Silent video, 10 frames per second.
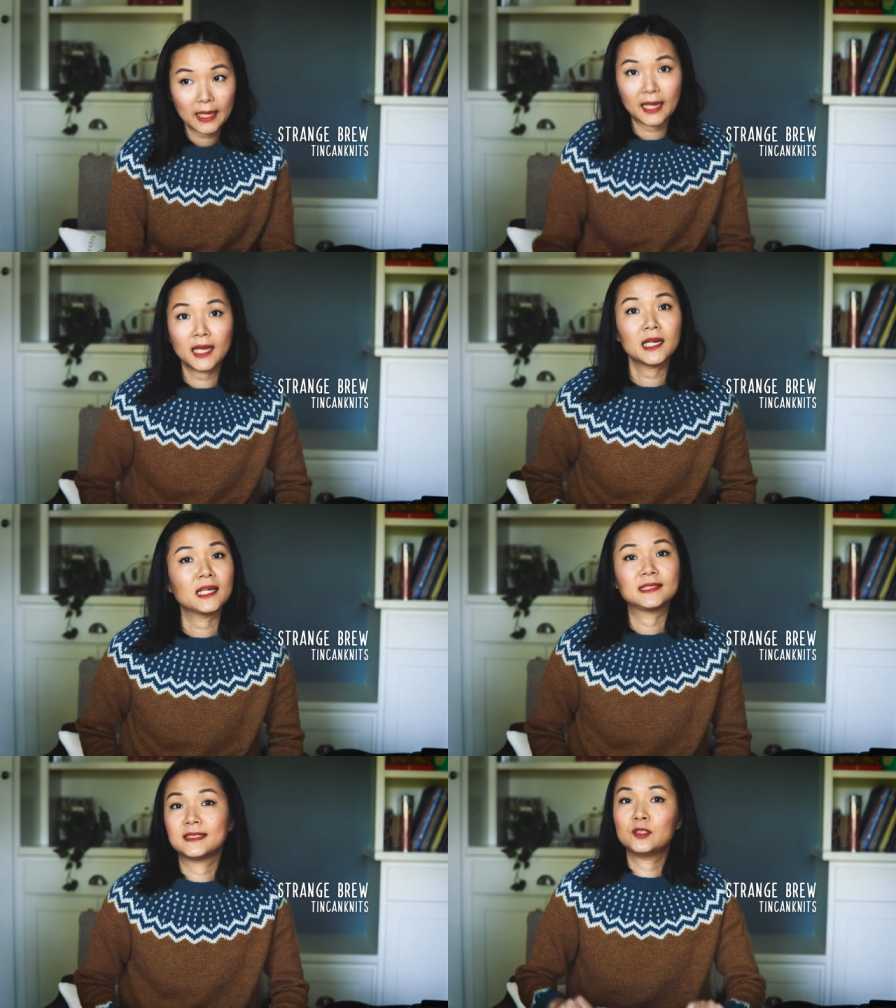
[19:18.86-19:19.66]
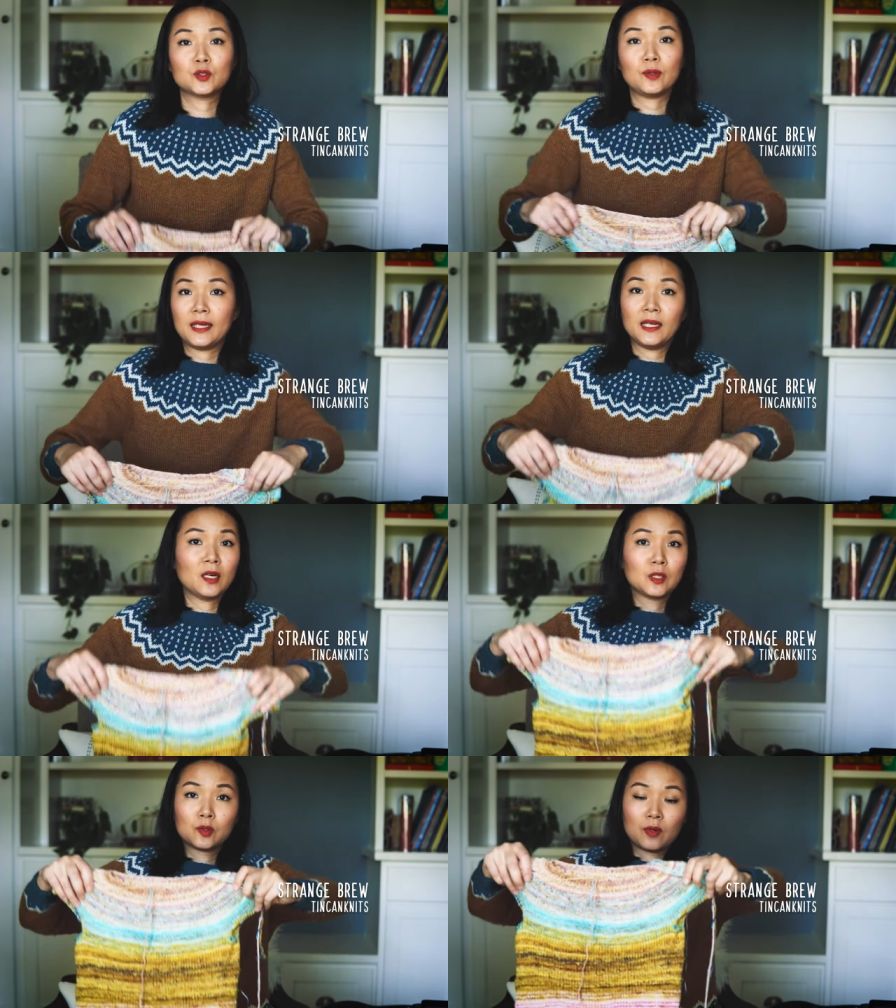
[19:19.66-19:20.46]
And I didn't do any
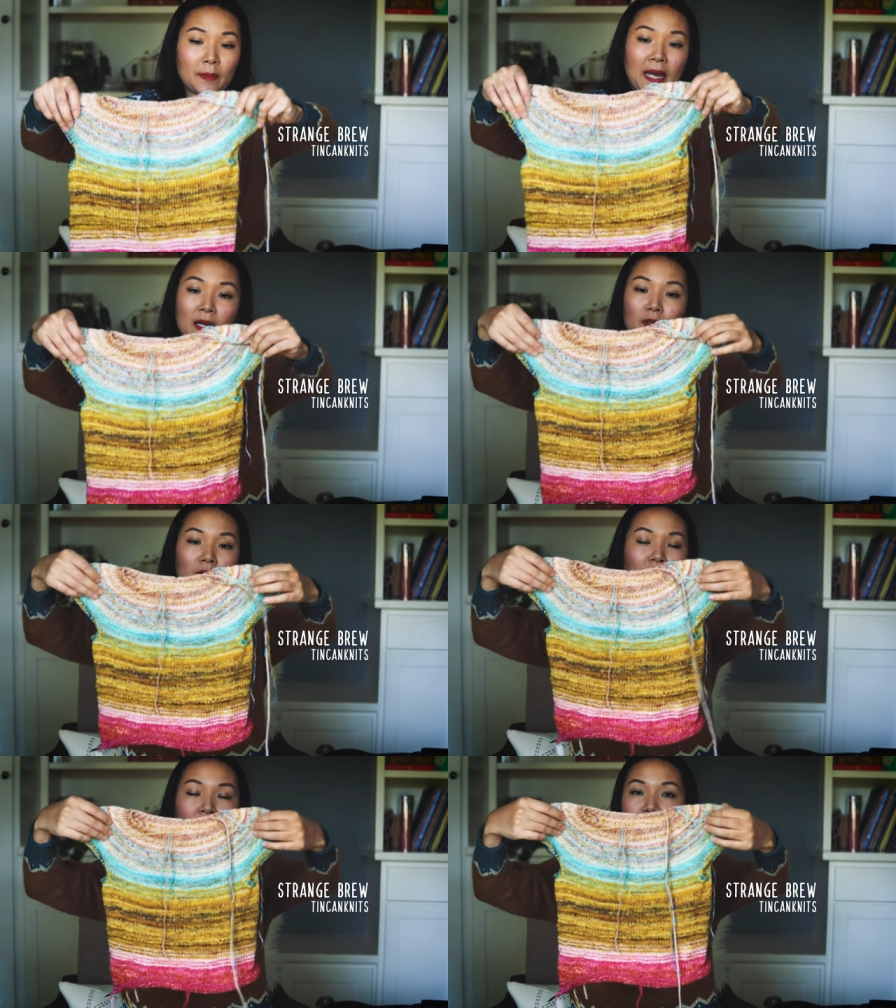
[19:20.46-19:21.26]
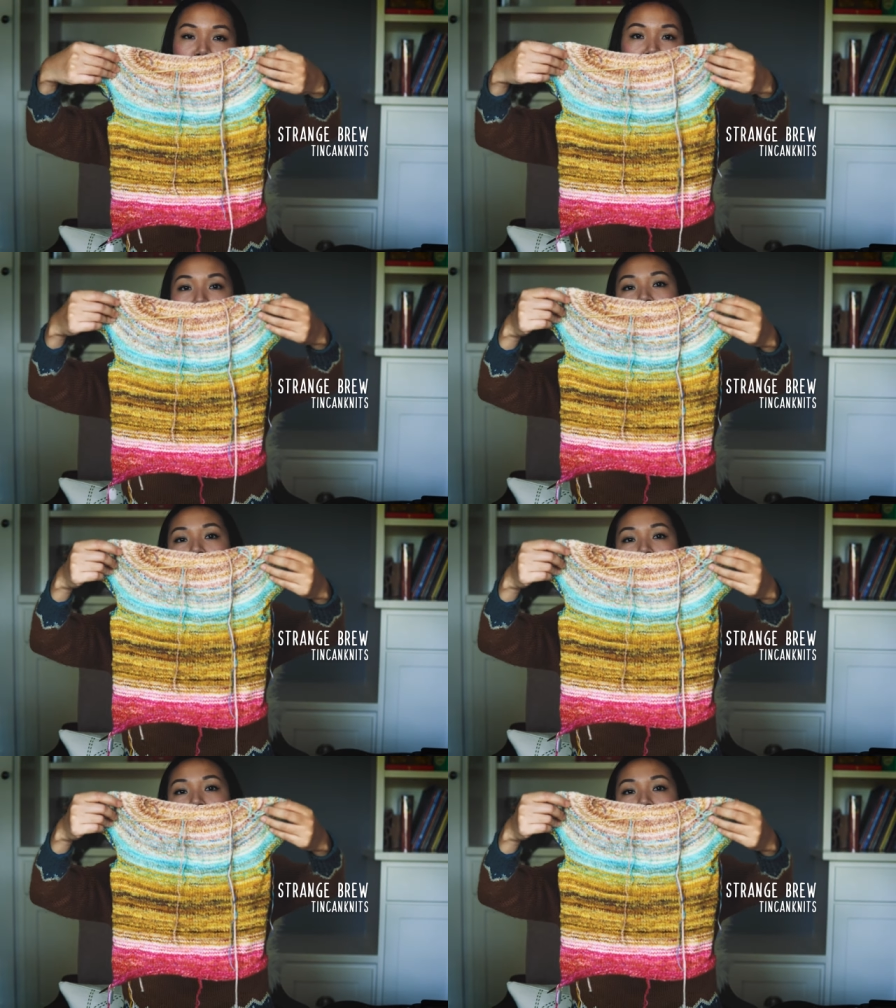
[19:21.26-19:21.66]
color work pattern, I just